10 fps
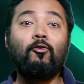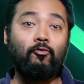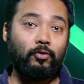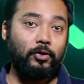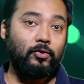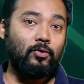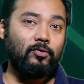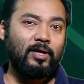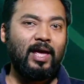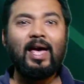
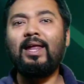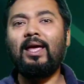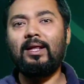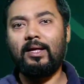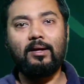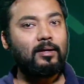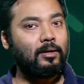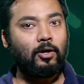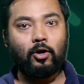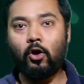videos, and any other
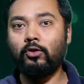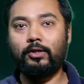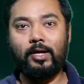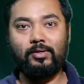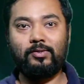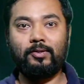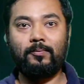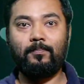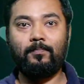contents.